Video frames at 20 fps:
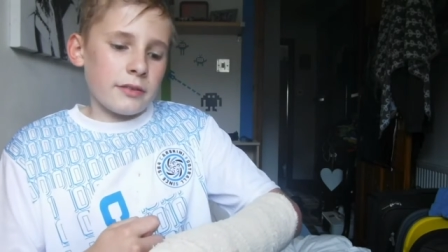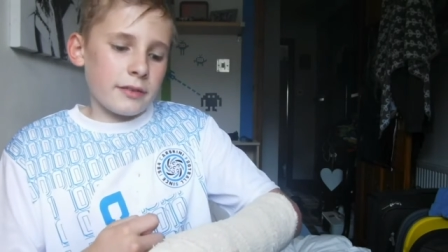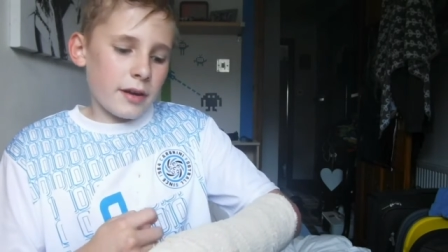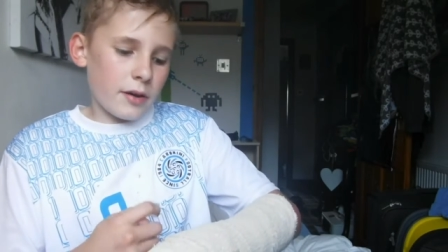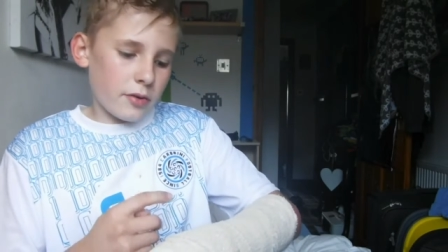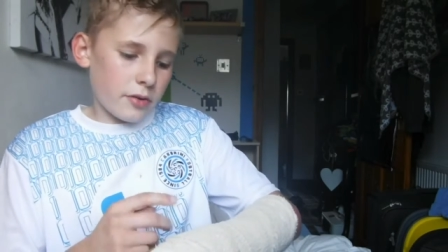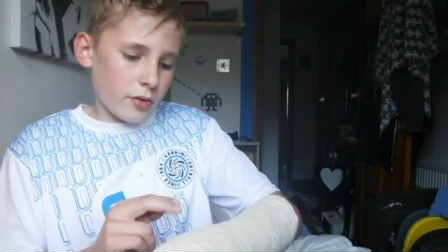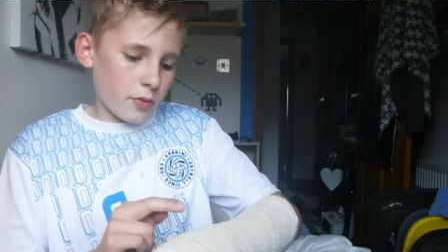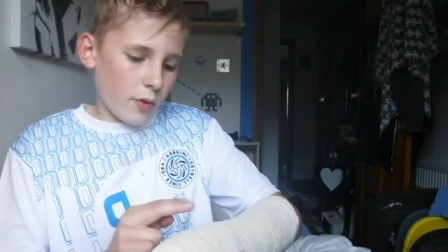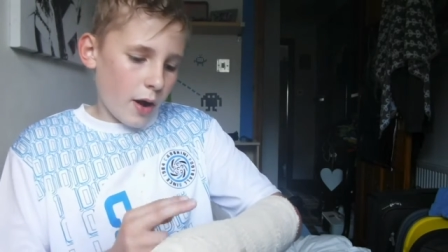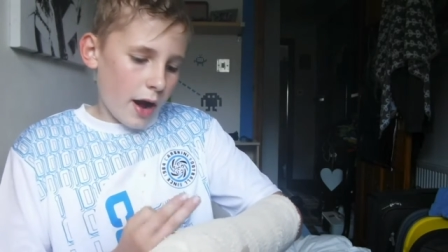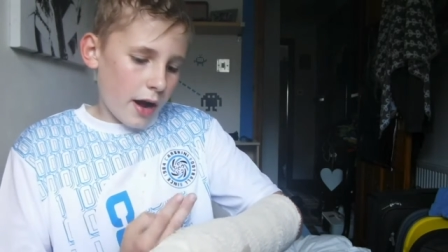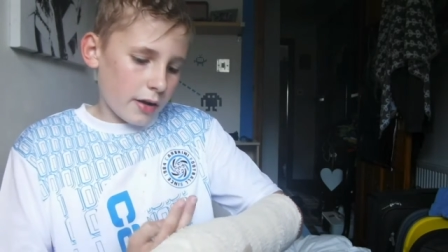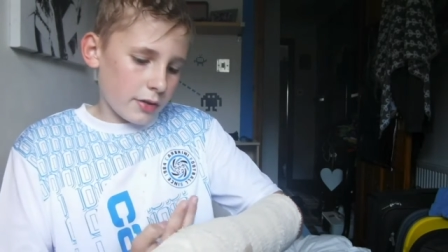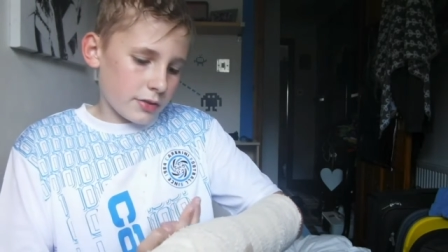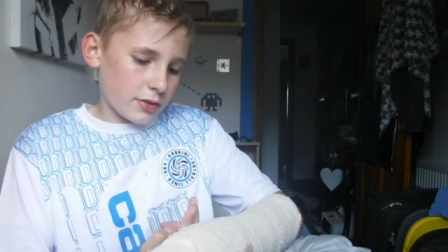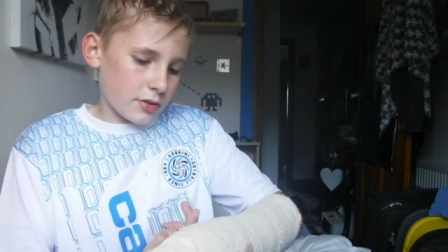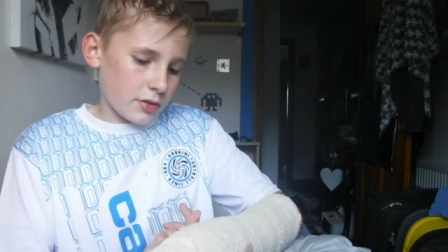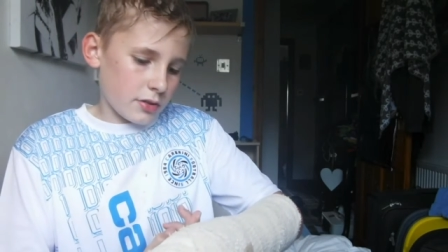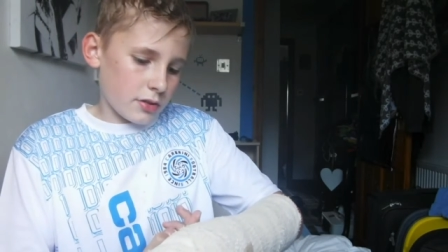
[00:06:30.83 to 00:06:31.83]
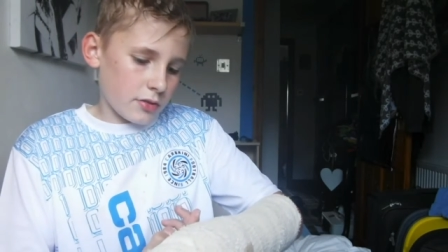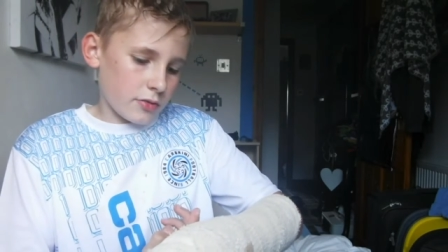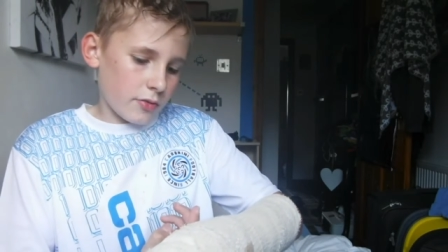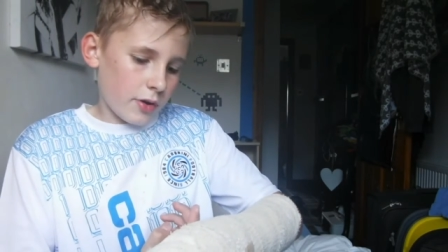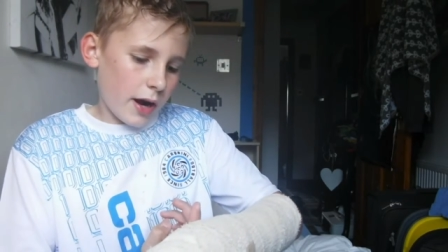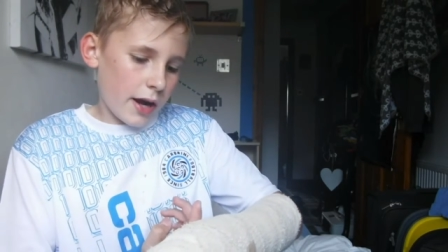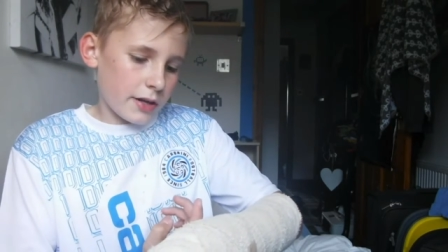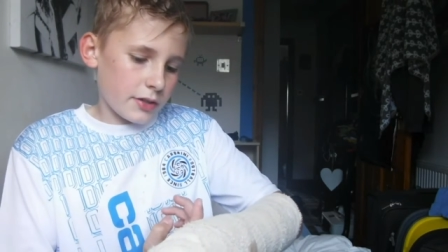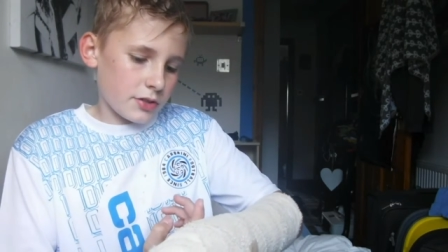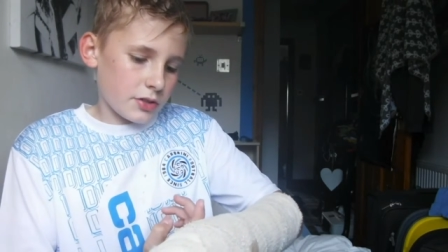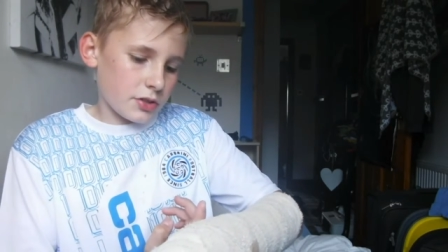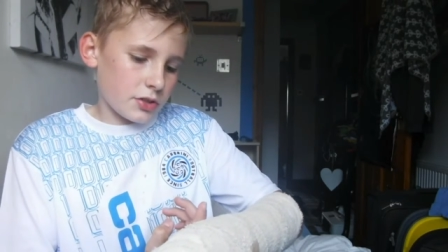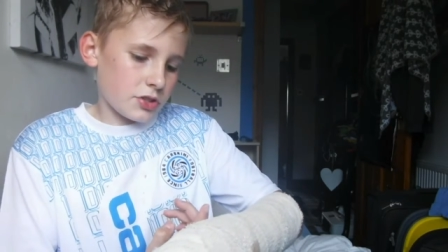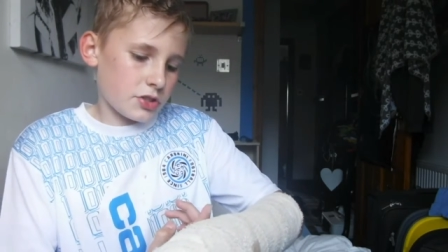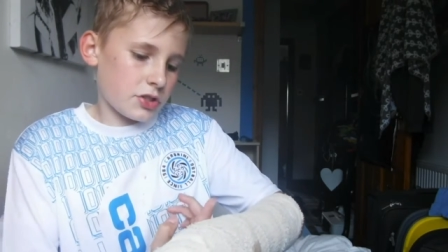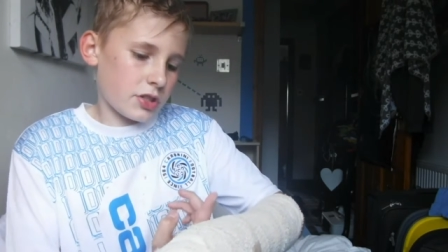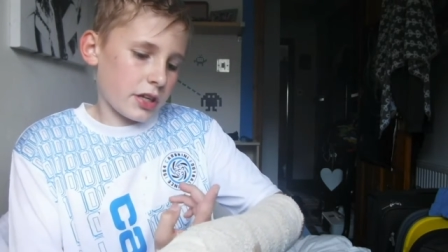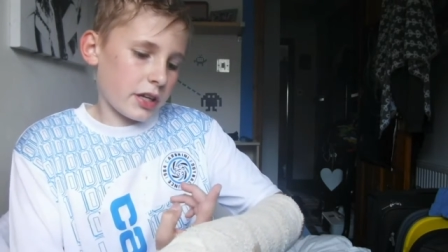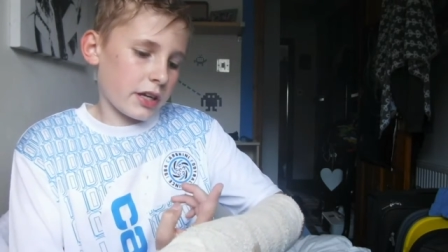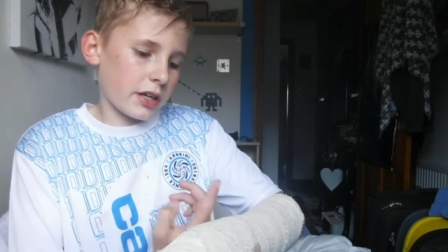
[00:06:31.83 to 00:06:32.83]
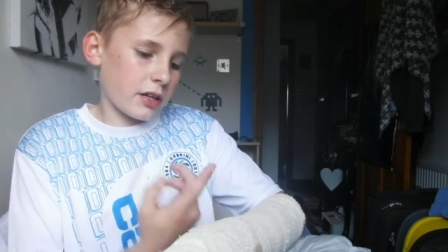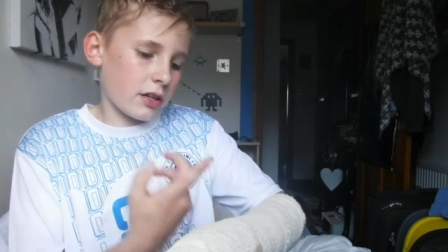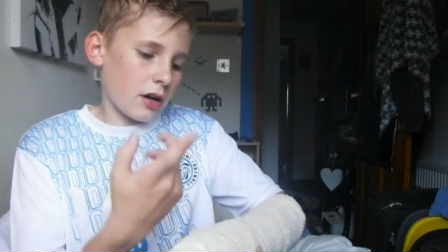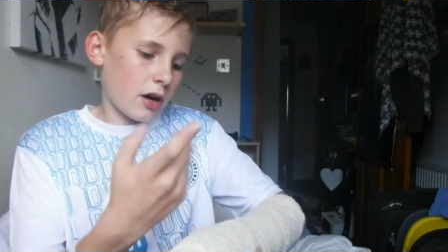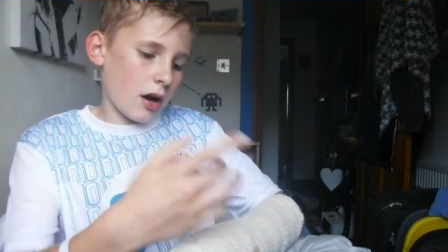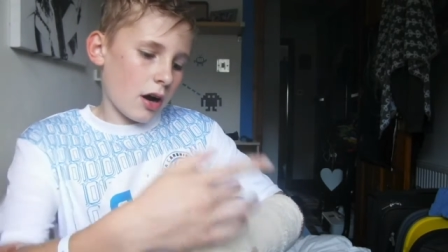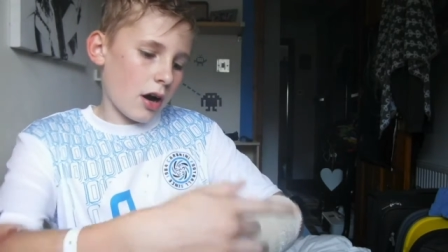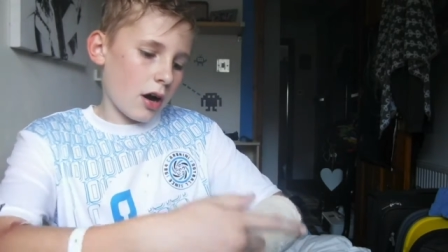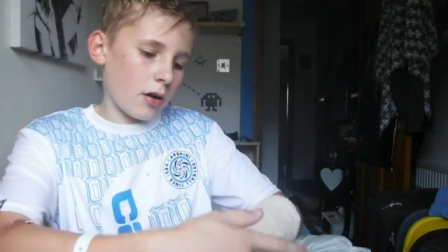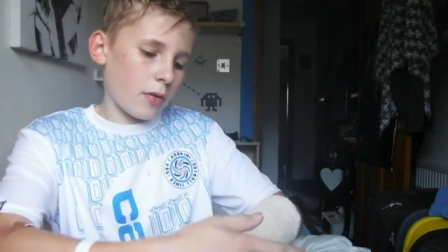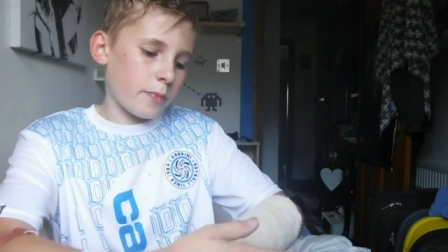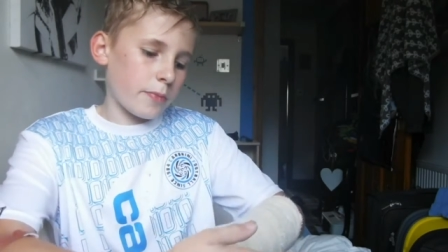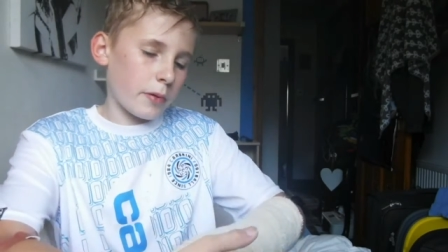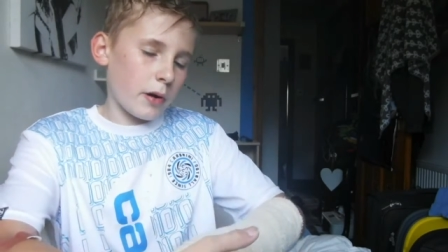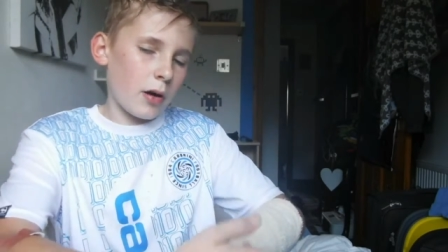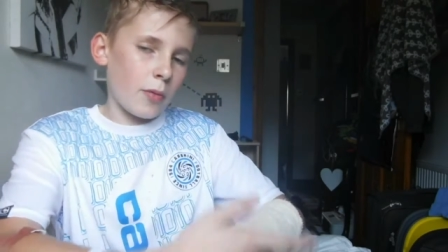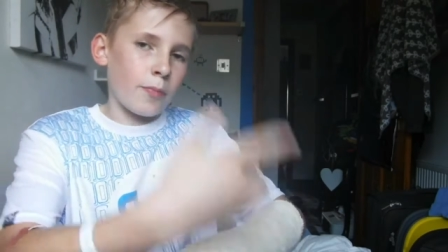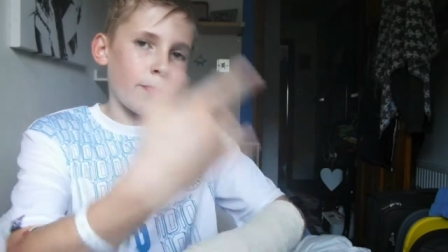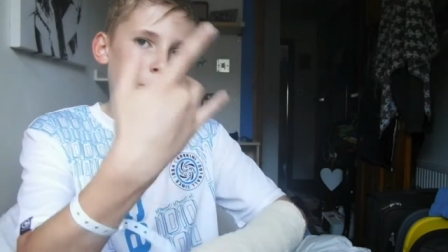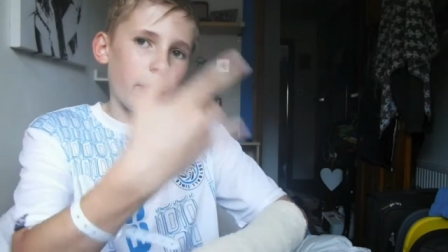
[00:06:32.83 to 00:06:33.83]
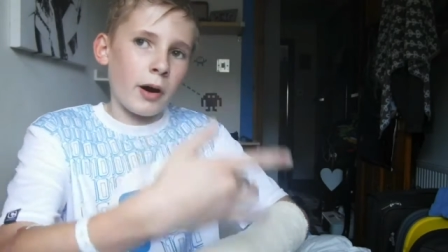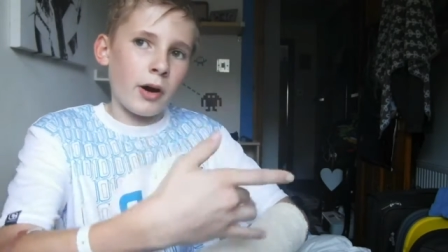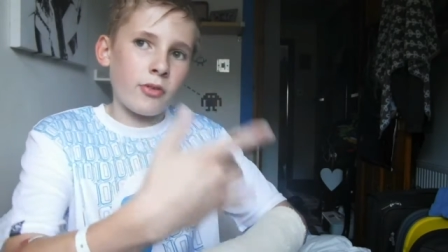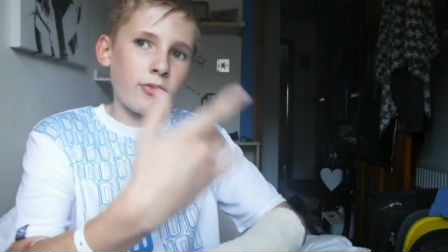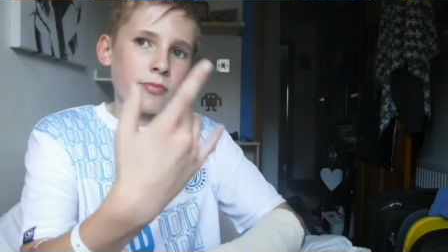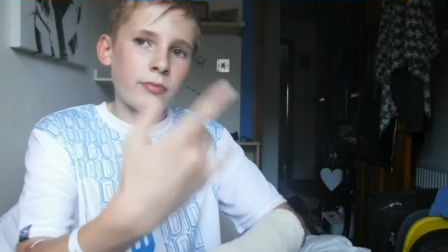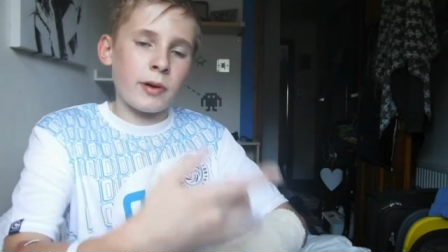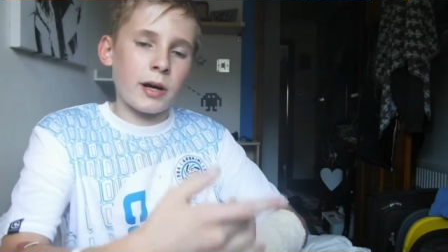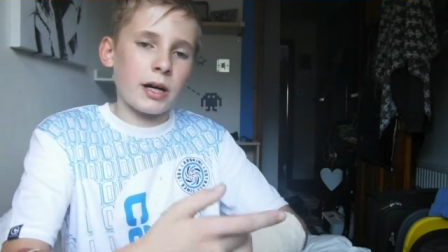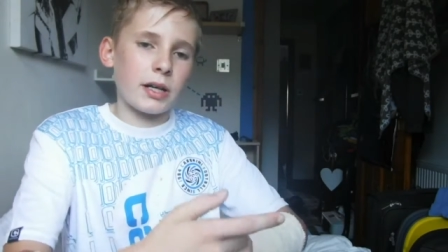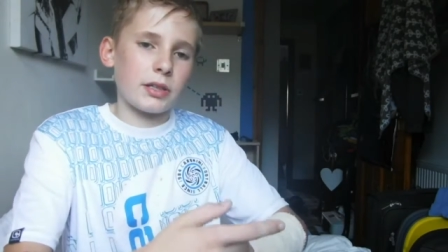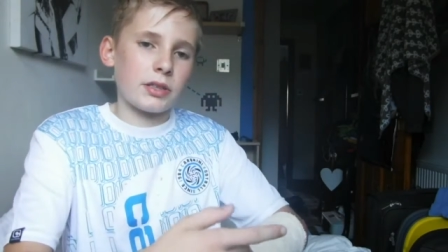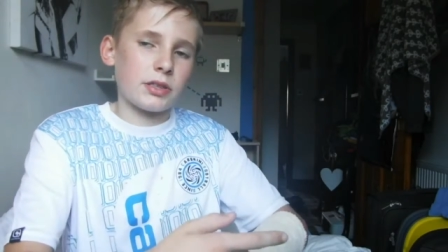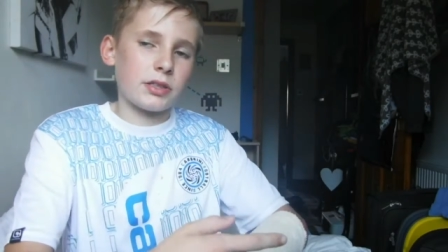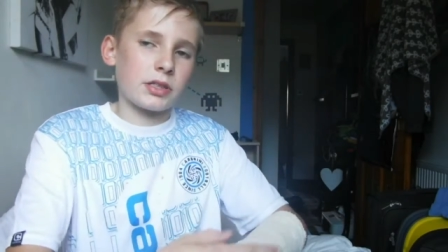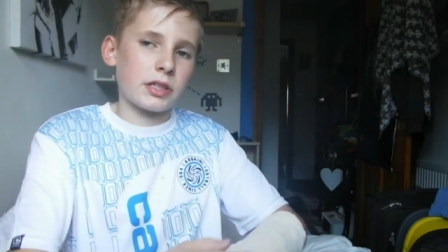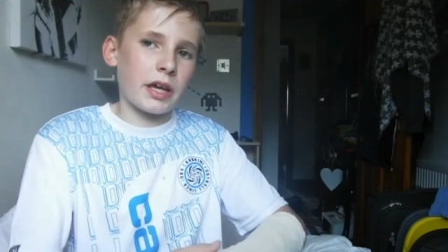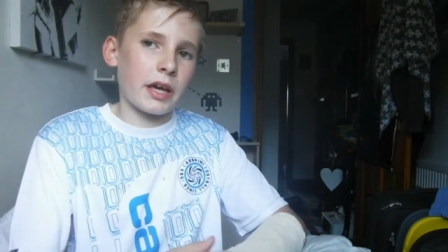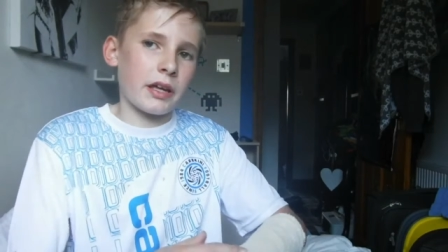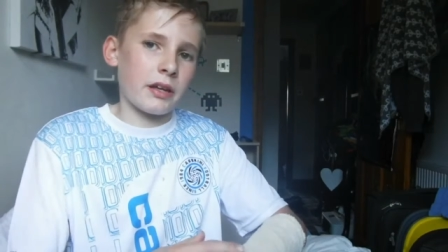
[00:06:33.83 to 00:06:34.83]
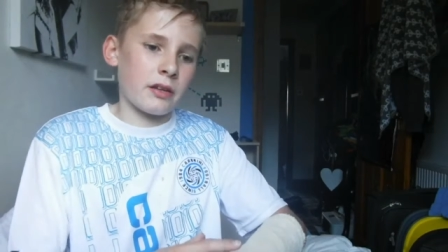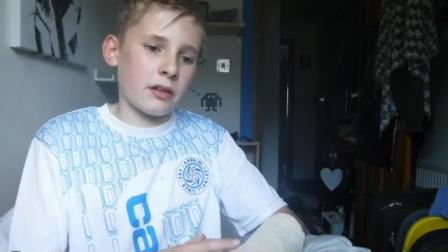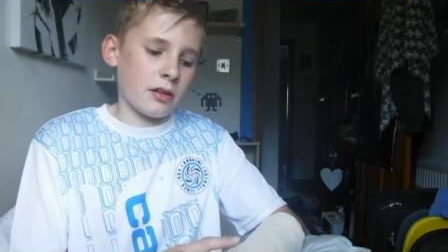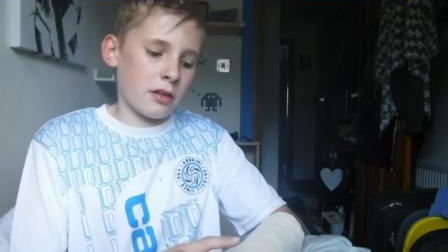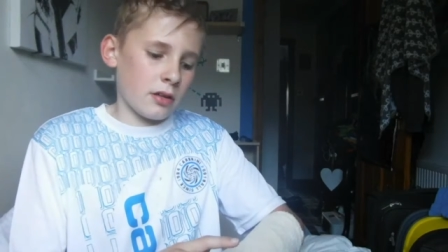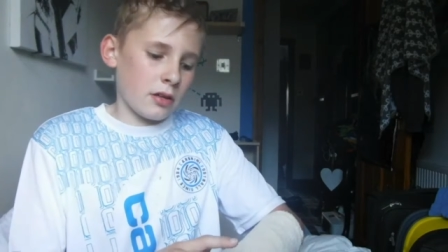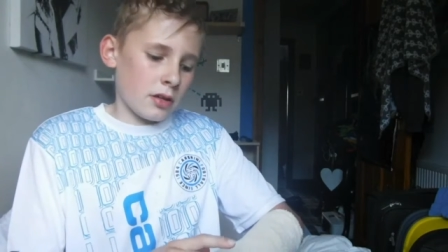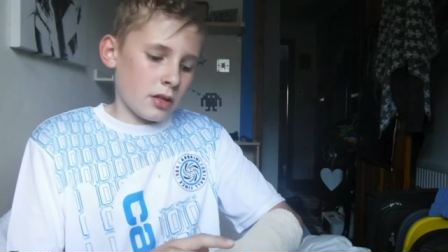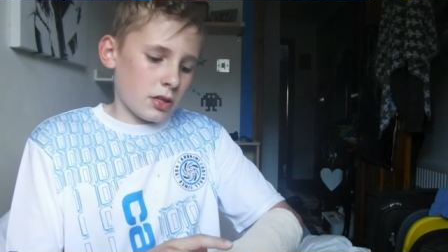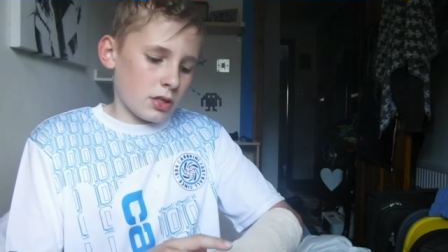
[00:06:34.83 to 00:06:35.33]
Now the wires wires are sticking up above my skin.